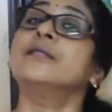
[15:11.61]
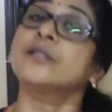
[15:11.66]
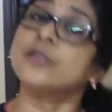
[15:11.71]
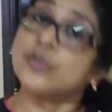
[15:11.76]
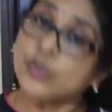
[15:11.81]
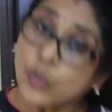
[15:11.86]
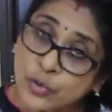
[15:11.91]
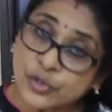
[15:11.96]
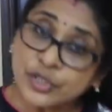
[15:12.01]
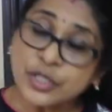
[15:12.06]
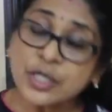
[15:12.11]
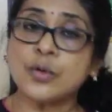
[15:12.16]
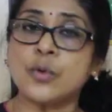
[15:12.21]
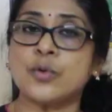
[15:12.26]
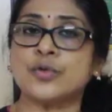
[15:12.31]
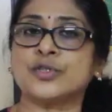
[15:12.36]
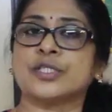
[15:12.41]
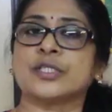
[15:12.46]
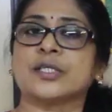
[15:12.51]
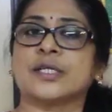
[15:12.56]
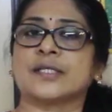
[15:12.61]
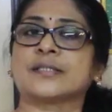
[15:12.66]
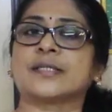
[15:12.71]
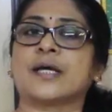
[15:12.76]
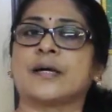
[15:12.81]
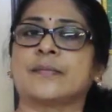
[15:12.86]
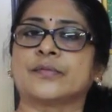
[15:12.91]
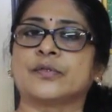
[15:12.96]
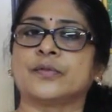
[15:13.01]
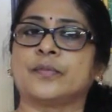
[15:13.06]
the social quotient has
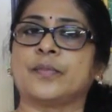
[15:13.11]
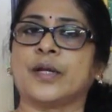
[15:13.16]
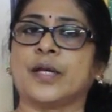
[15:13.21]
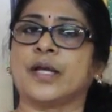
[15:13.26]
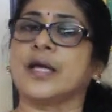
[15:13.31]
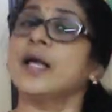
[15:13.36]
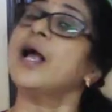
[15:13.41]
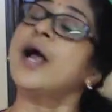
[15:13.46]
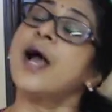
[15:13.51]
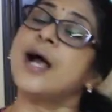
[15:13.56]
come to play,